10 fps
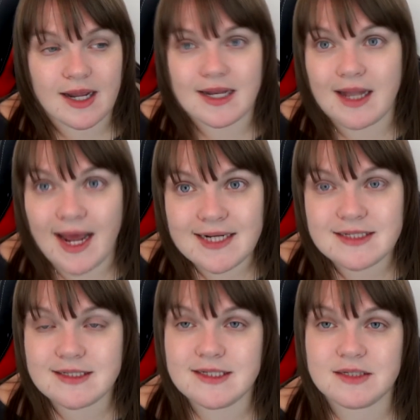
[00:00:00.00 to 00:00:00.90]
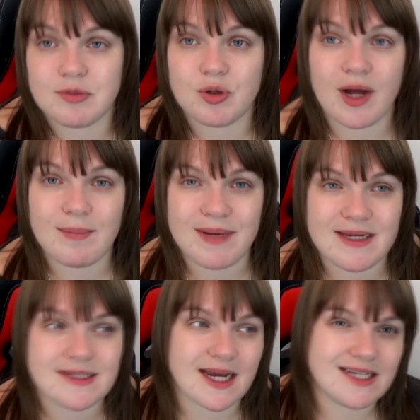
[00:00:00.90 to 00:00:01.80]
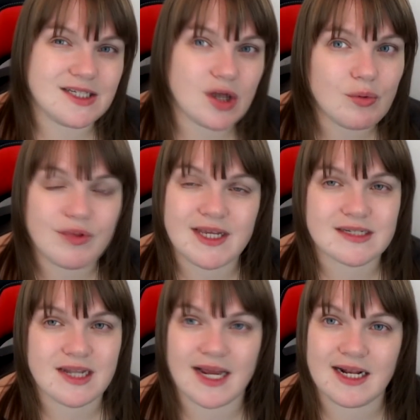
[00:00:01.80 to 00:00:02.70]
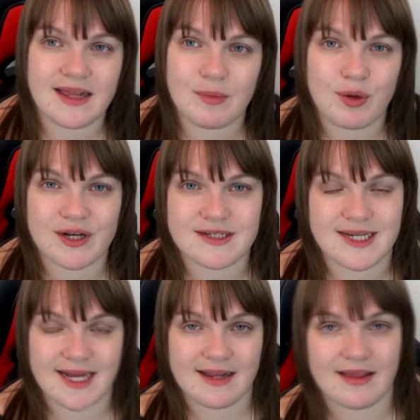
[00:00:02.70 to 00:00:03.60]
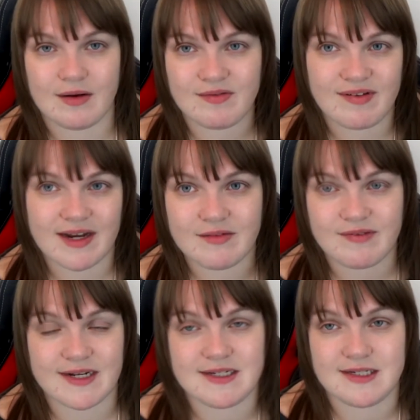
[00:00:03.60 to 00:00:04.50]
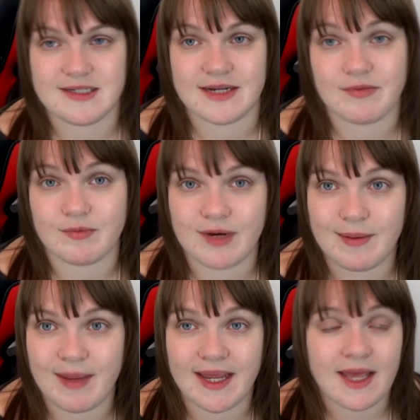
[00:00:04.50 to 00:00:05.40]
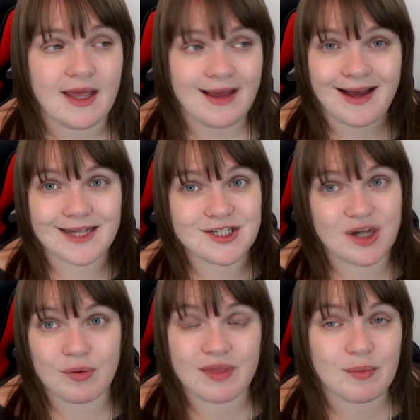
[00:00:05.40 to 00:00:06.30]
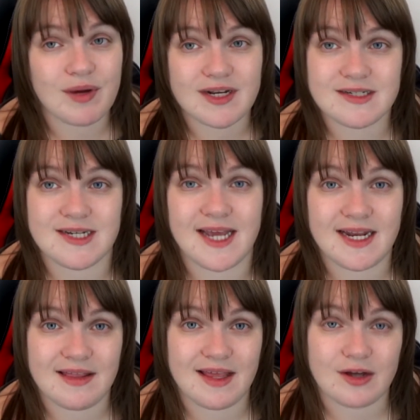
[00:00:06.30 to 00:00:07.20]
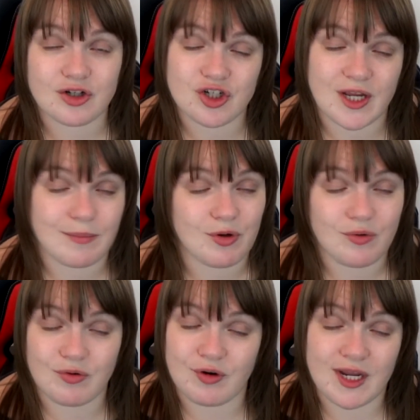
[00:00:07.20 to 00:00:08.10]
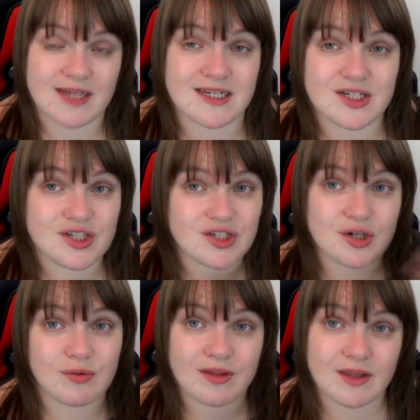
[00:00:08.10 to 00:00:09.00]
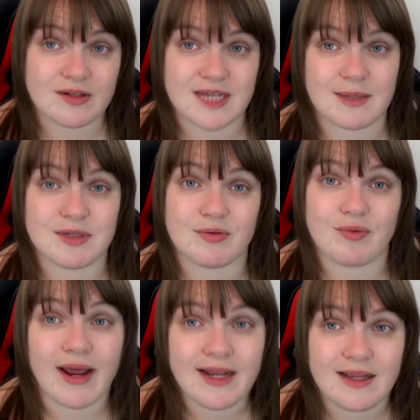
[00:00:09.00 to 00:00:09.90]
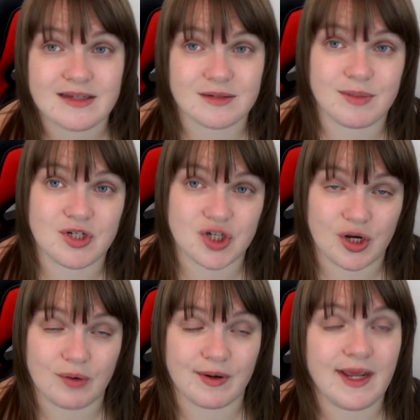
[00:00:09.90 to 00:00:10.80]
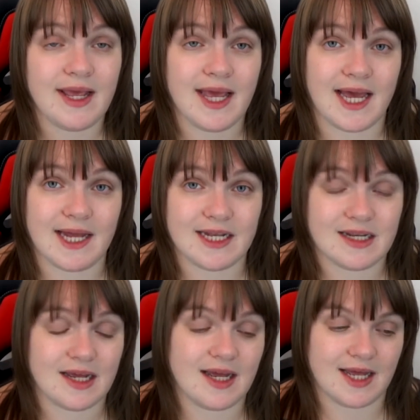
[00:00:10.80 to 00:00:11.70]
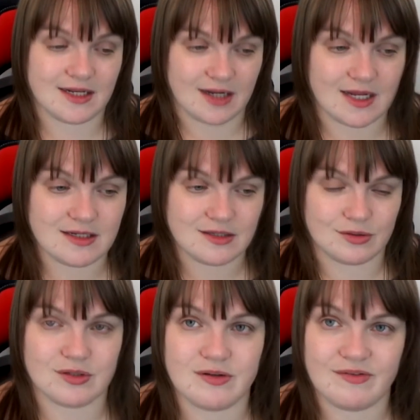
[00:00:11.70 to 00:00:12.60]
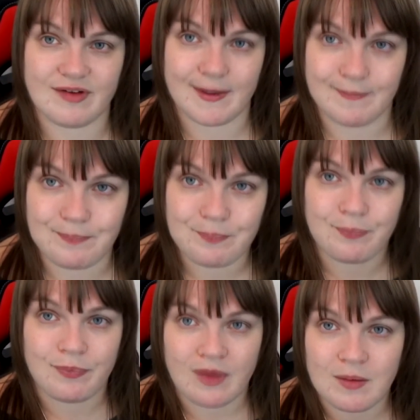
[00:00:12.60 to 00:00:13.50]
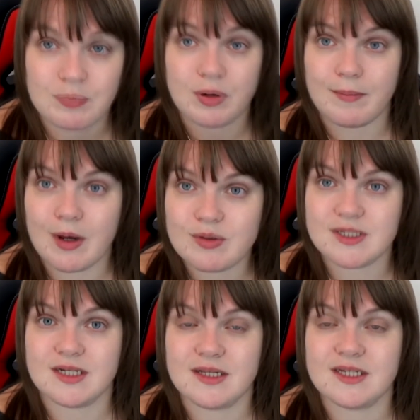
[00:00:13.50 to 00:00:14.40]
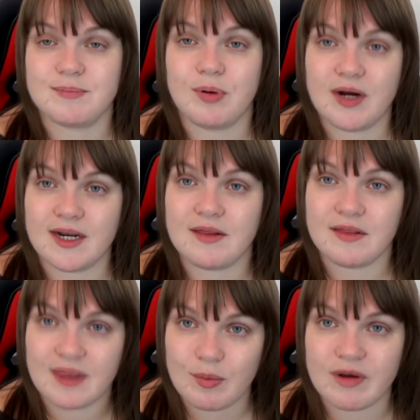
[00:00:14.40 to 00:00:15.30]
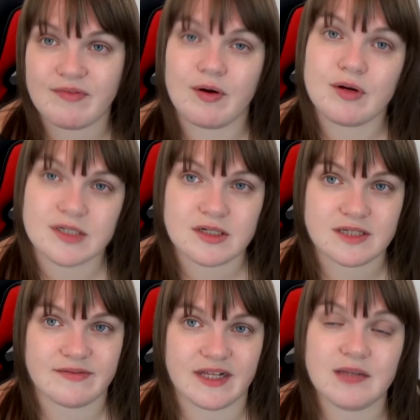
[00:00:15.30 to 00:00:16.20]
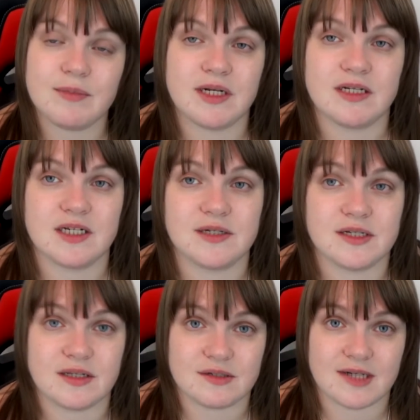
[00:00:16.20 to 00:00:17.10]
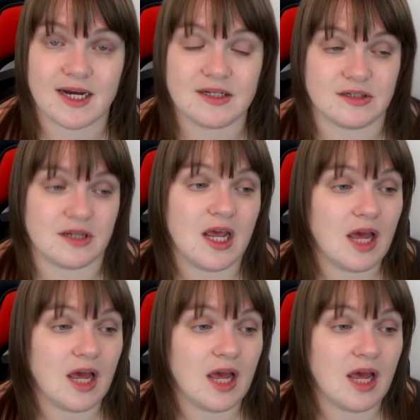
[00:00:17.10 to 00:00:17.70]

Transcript: I'd like to see some new IPs. I don't think it's likely that we're going to see anything on Final Fantasy VII Remake. I don't think we're going to see anything on Shenmue 3, because I just don't think those games are ready to be shown and sort of promoted at this point. I think they want to focus on development in terms of those titles.